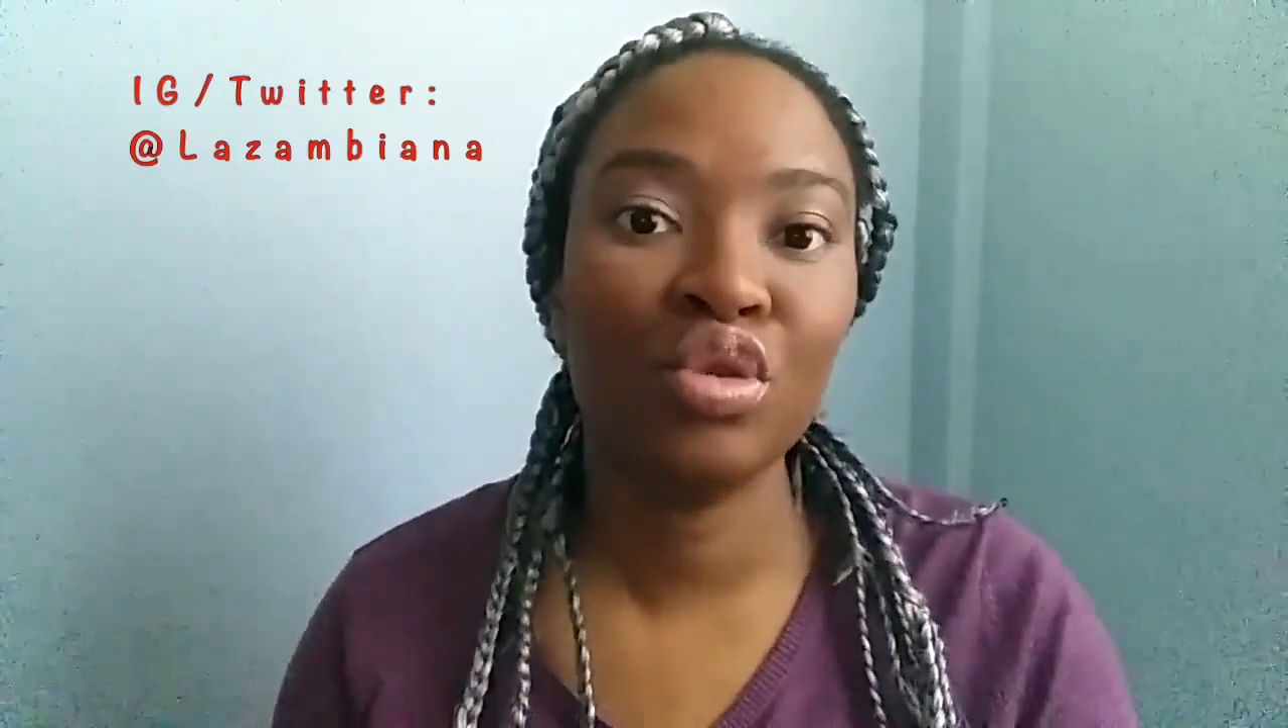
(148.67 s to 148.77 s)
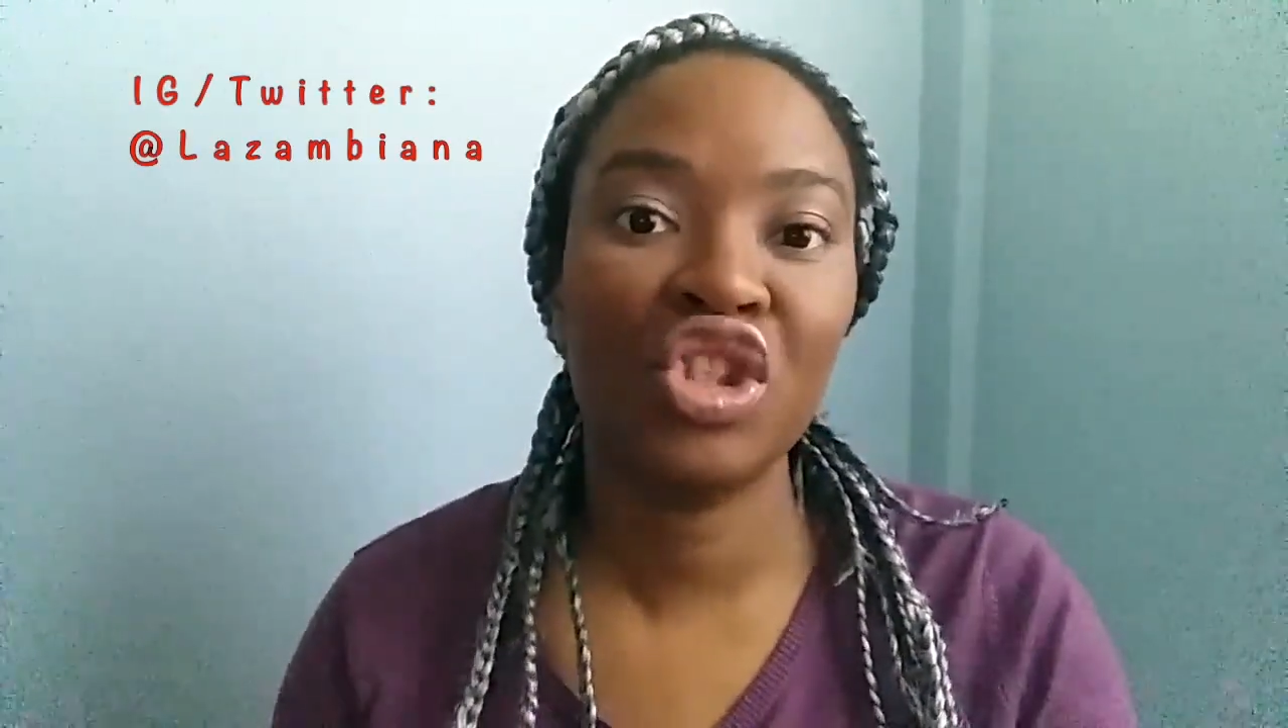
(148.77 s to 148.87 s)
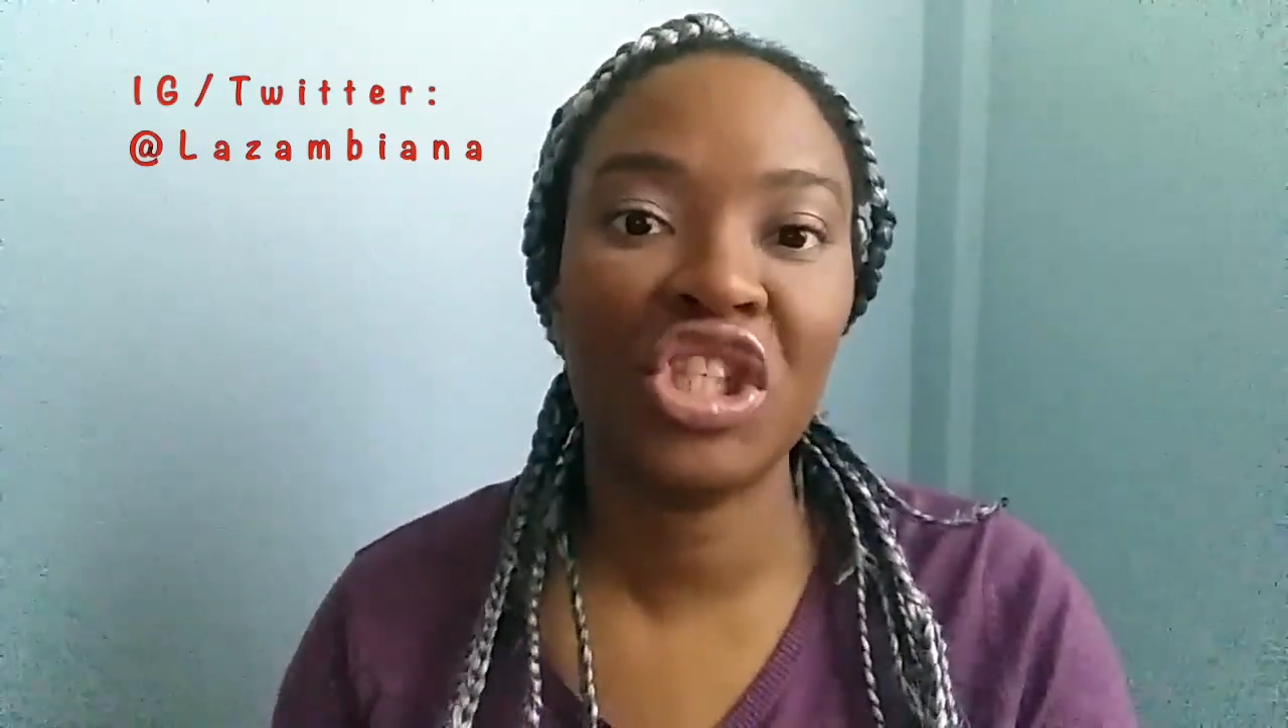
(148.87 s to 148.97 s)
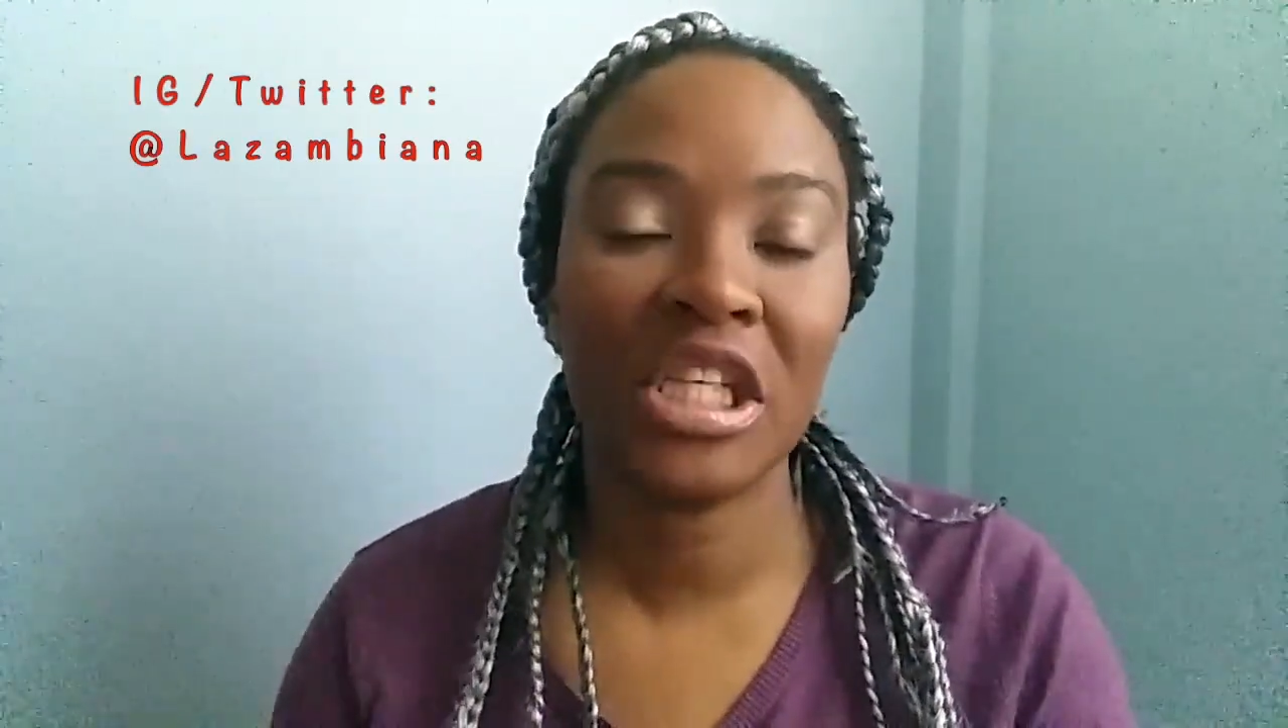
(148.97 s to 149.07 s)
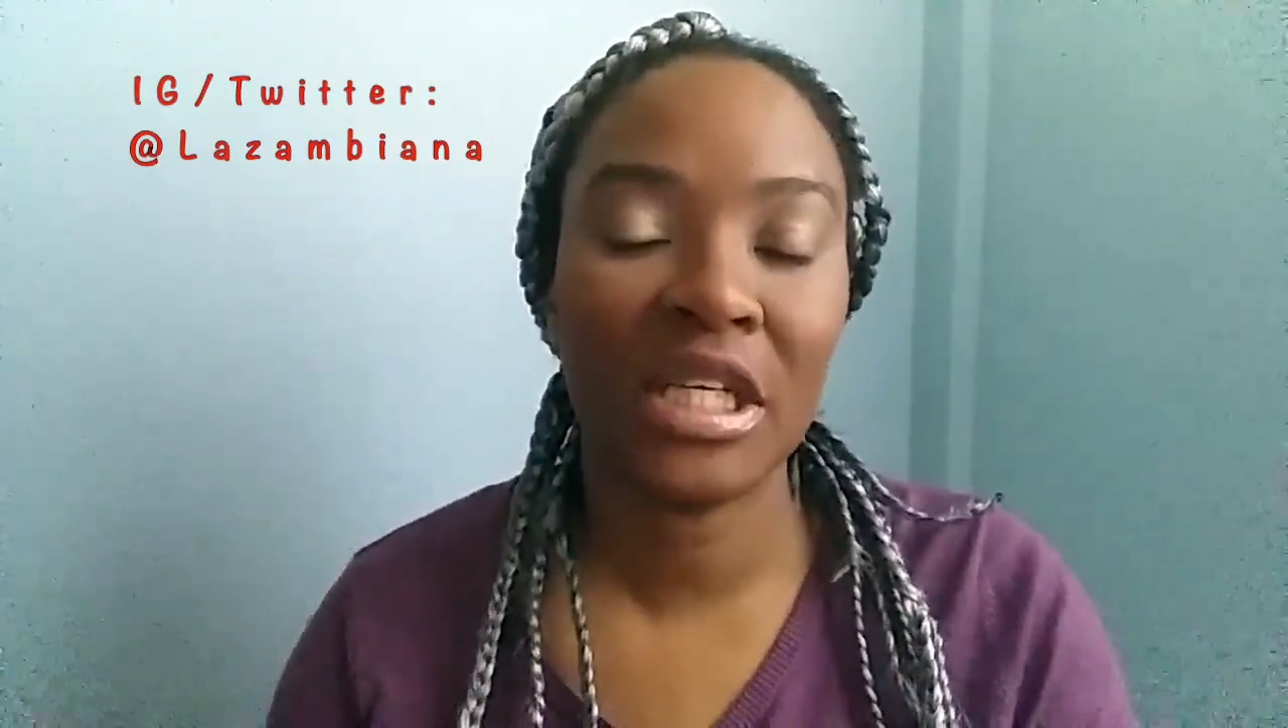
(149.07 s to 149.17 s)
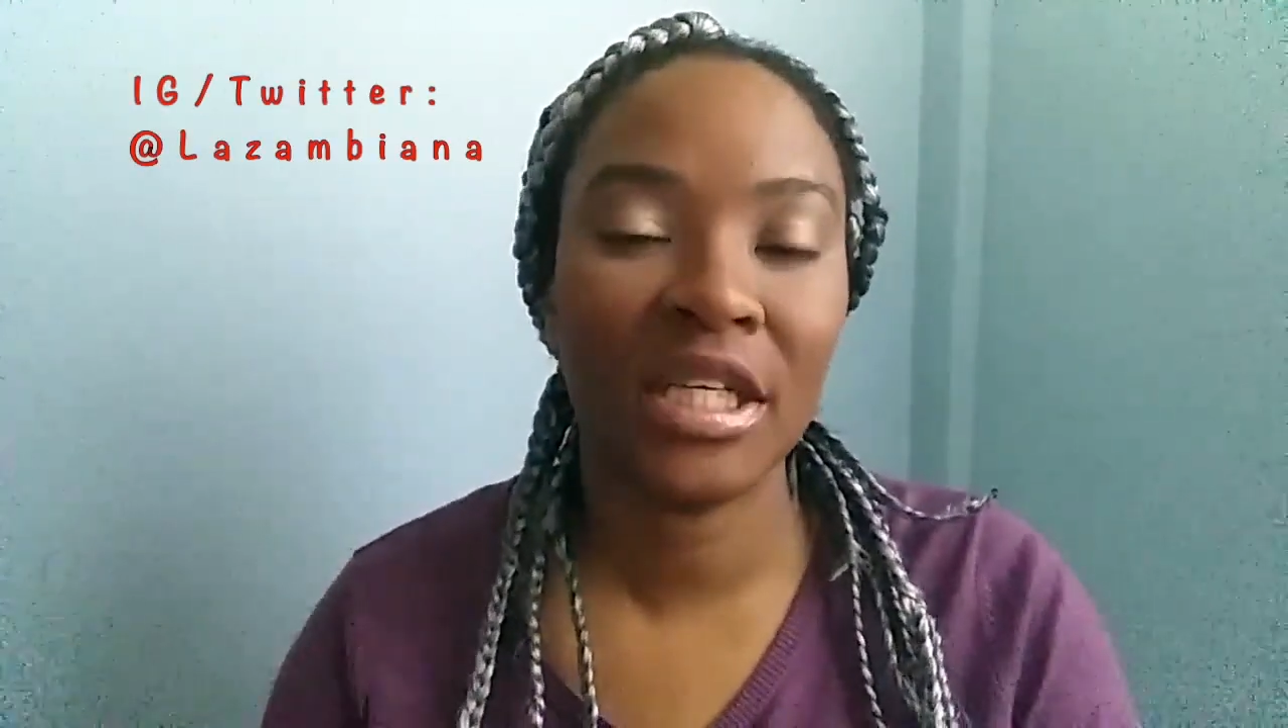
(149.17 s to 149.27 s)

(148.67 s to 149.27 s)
she